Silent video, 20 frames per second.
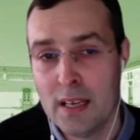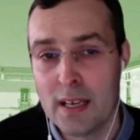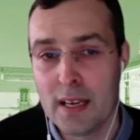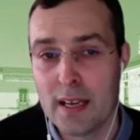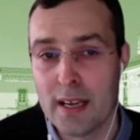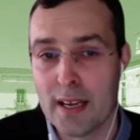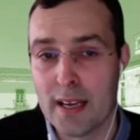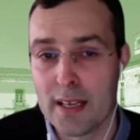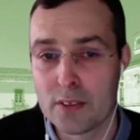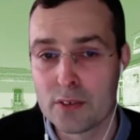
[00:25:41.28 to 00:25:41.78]

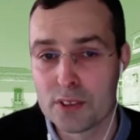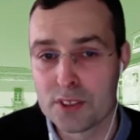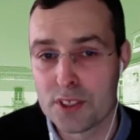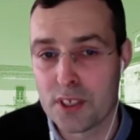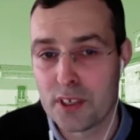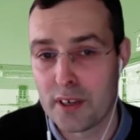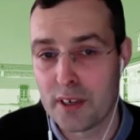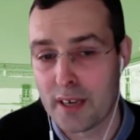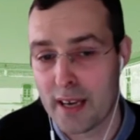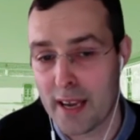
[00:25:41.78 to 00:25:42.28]
and
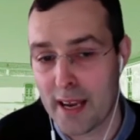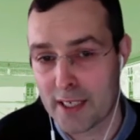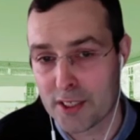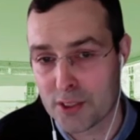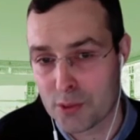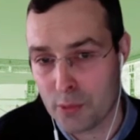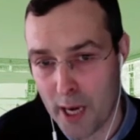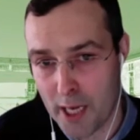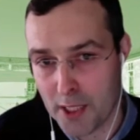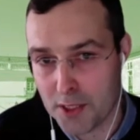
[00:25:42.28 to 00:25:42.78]
considering
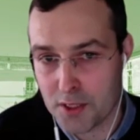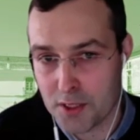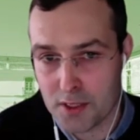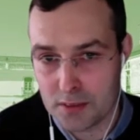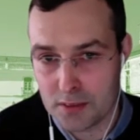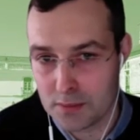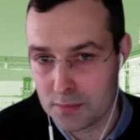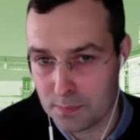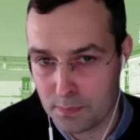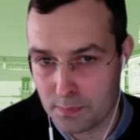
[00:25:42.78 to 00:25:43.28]

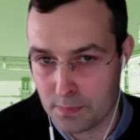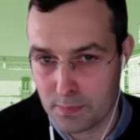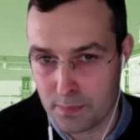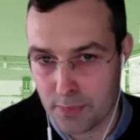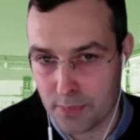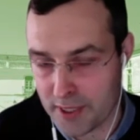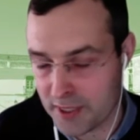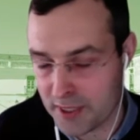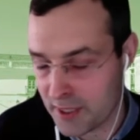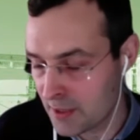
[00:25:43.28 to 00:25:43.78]
extraction,
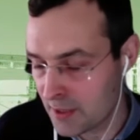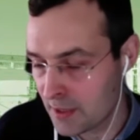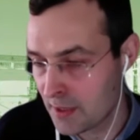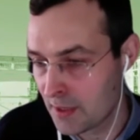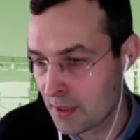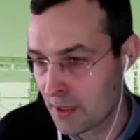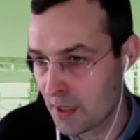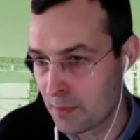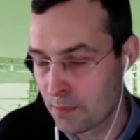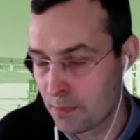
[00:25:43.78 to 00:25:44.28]

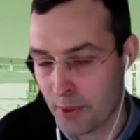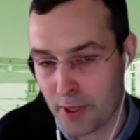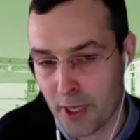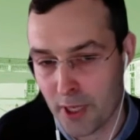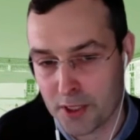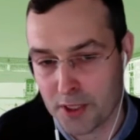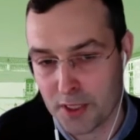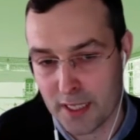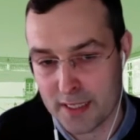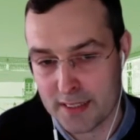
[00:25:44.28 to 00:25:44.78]
processing, and
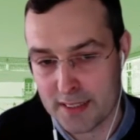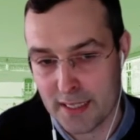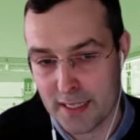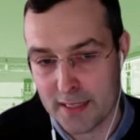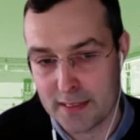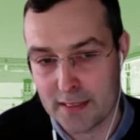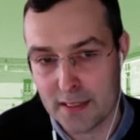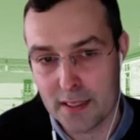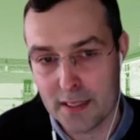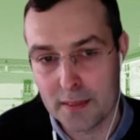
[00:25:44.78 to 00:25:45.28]
production,
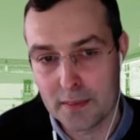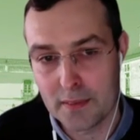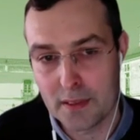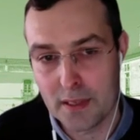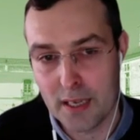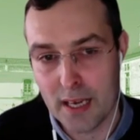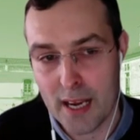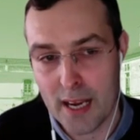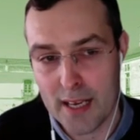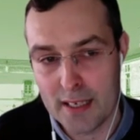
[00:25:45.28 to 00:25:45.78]
etc.
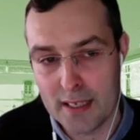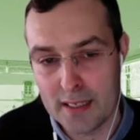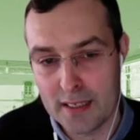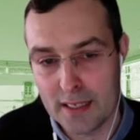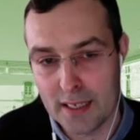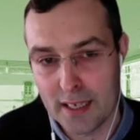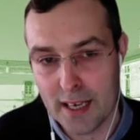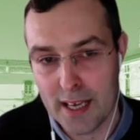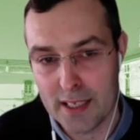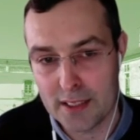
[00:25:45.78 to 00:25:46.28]
And in
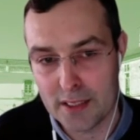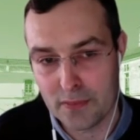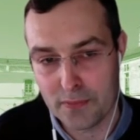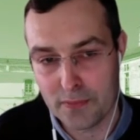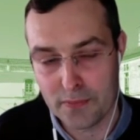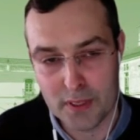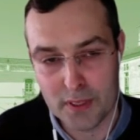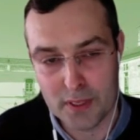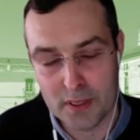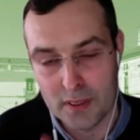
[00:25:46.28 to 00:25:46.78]
the case of
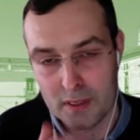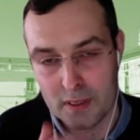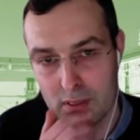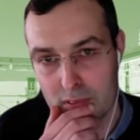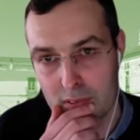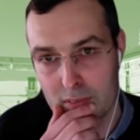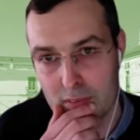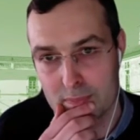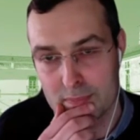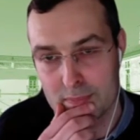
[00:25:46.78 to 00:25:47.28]

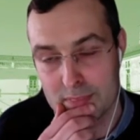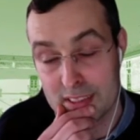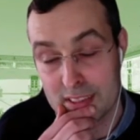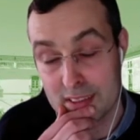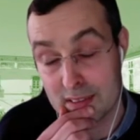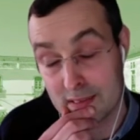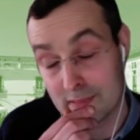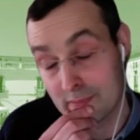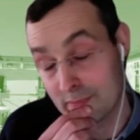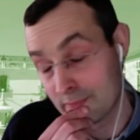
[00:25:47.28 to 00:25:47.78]

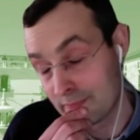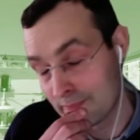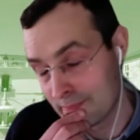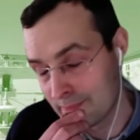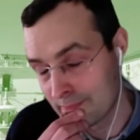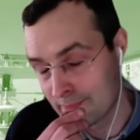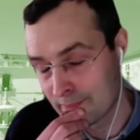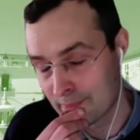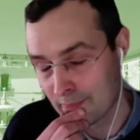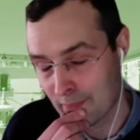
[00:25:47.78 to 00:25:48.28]
this
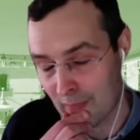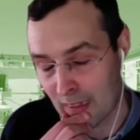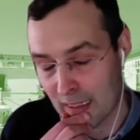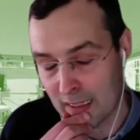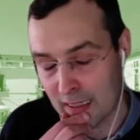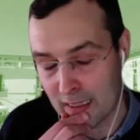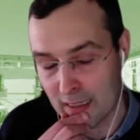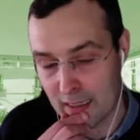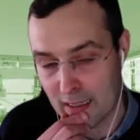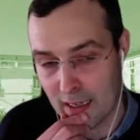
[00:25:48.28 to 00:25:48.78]

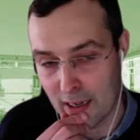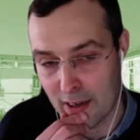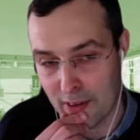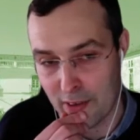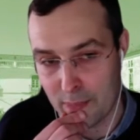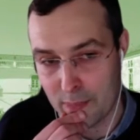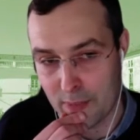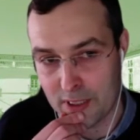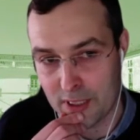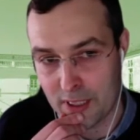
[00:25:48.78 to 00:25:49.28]

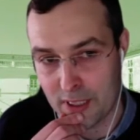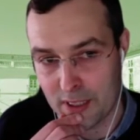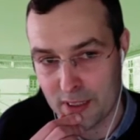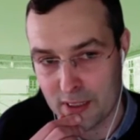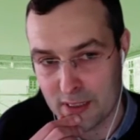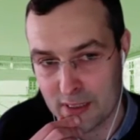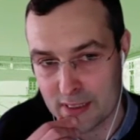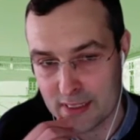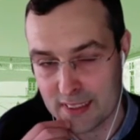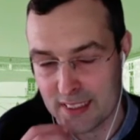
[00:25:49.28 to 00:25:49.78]
earthen
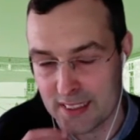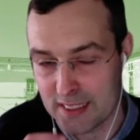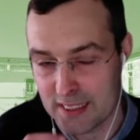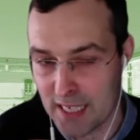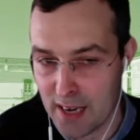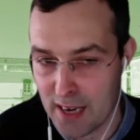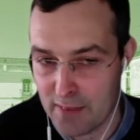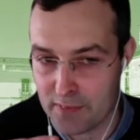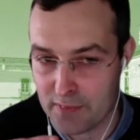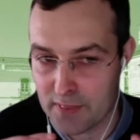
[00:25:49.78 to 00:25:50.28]
materials, since they
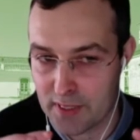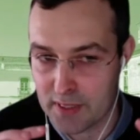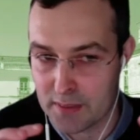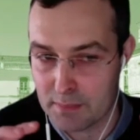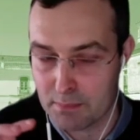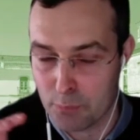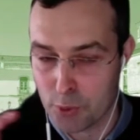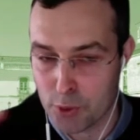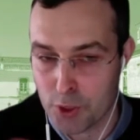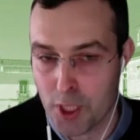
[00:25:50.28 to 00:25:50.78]
have the
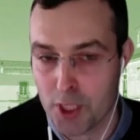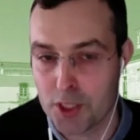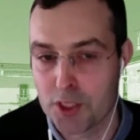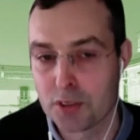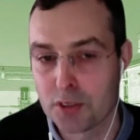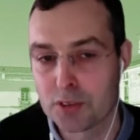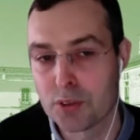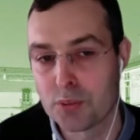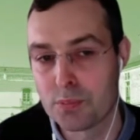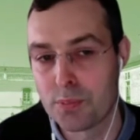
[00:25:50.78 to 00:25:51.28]

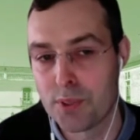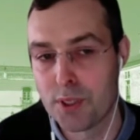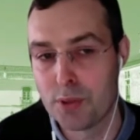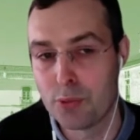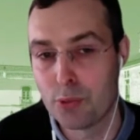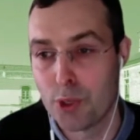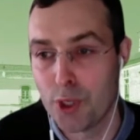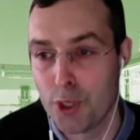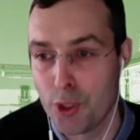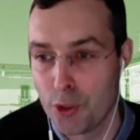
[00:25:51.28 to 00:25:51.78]
potential to be
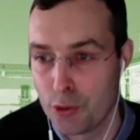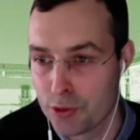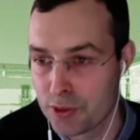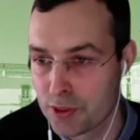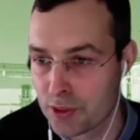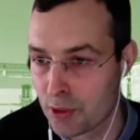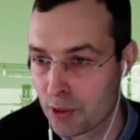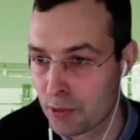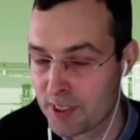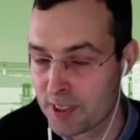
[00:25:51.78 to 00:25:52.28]

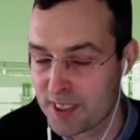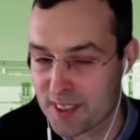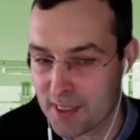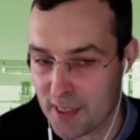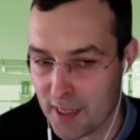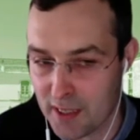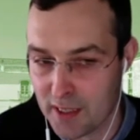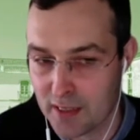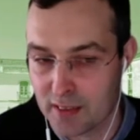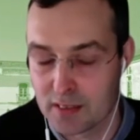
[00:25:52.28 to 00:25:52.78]
reused or
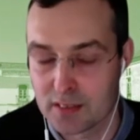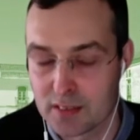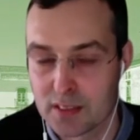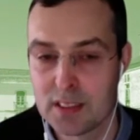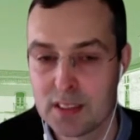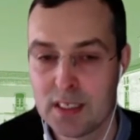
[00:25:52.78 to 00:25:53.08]
recycled